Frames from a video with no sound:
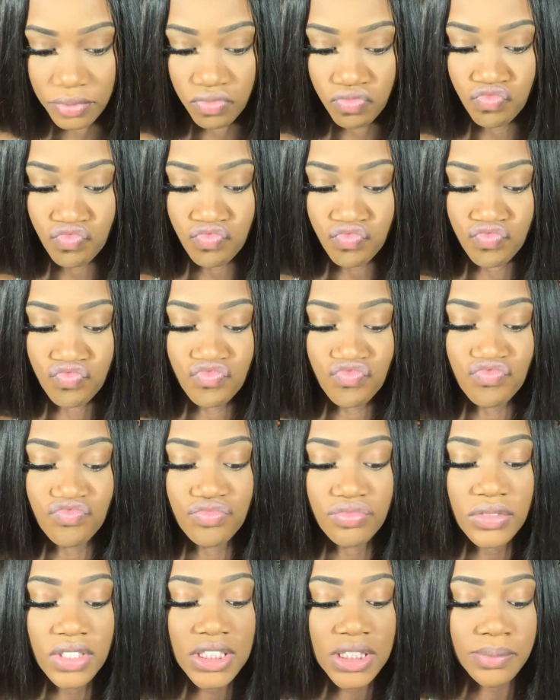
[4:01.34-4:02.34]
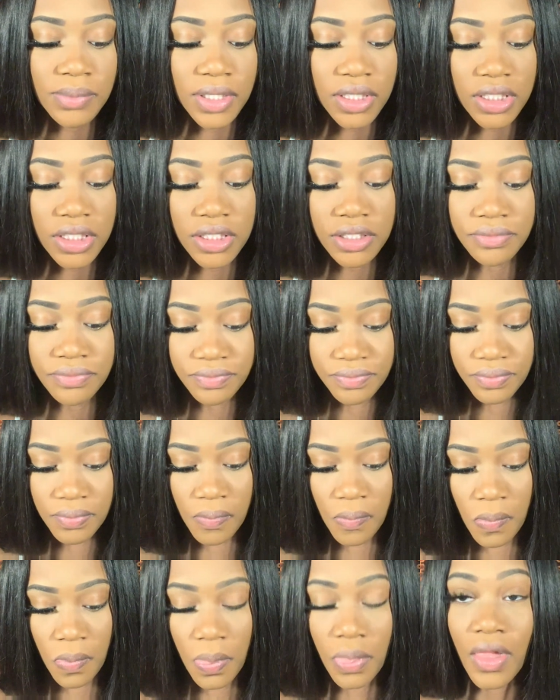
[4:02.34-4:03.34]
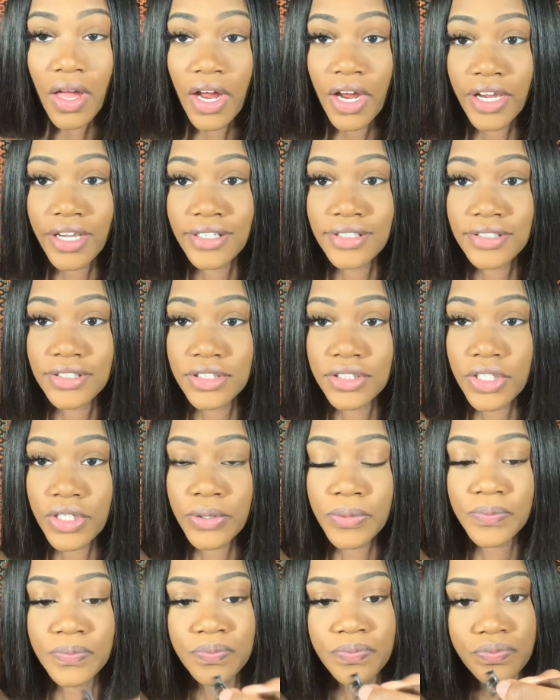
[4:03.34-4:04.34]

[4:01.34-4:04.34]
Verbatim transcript: It's not good. Alright, so